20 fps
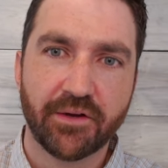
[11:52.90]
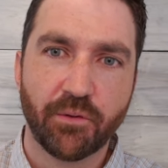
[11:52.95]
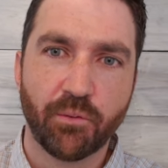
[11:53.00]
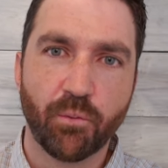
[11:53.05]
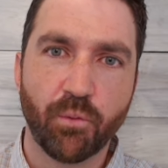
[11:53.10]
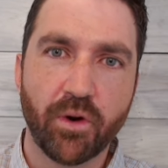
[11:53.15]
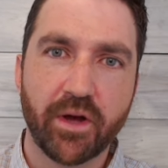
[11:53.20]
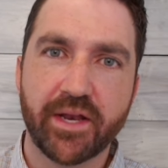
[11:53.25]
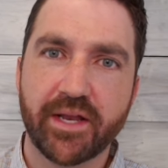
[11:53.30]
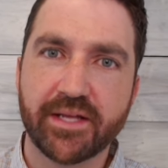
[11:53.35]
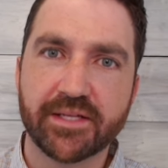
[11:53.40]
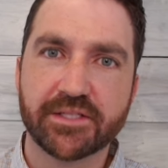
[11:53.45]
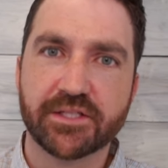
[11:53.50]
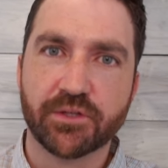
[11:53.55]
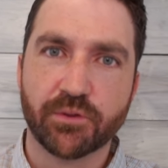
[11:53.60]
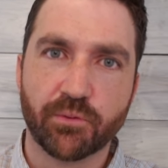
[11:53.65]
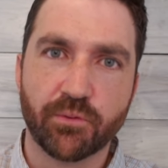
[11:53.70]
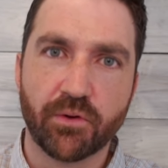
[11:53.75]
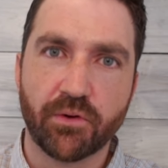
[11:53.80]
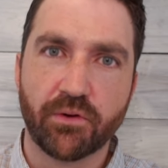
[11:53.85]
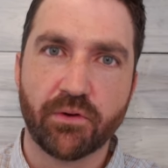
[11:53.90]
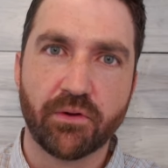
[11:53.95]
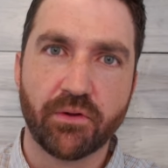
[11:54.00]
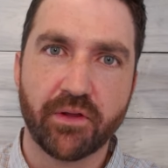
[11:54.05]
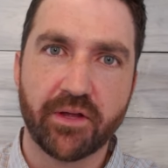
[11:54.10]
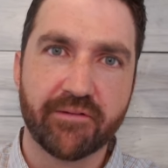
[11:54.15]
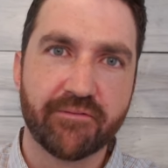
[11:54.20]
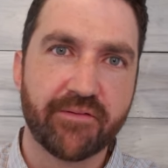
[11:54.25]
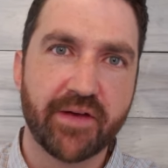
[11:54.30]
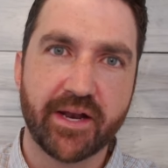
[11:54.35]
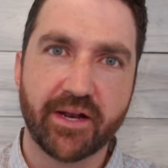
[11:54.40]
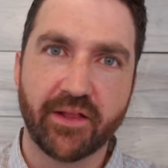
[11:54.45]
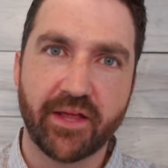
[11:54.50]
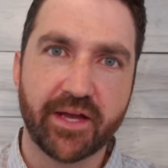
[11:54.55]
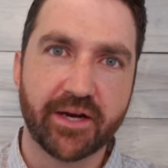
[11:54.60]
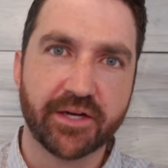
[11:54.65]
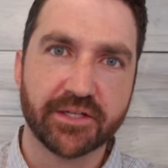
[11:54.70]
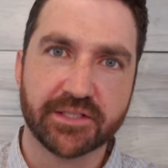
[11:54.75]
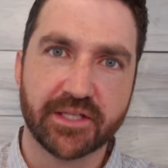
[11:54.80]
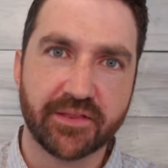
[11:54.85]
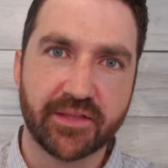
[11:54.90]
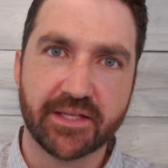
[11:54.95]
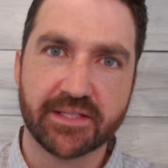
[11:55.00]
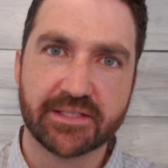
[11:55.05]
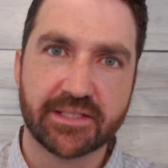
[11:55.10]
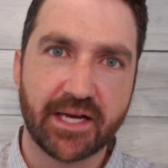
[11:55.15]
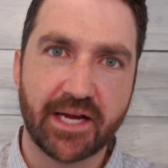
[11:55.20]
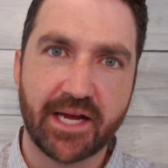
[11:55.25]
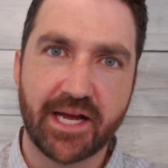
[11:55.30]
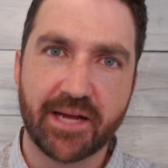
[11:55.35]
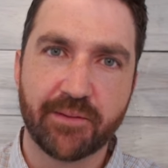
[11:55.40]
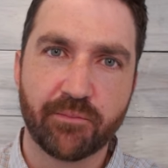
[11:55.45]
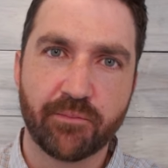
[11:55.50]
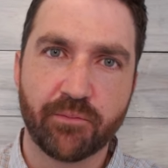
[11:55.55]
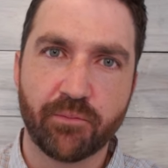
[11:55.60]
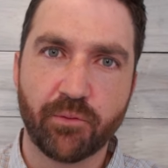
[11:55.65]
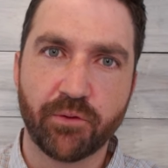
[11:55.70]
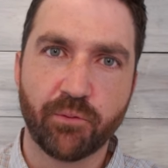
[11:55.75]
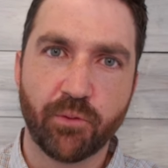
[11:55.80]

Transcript: Yeah. What is the role of ventilators at this time with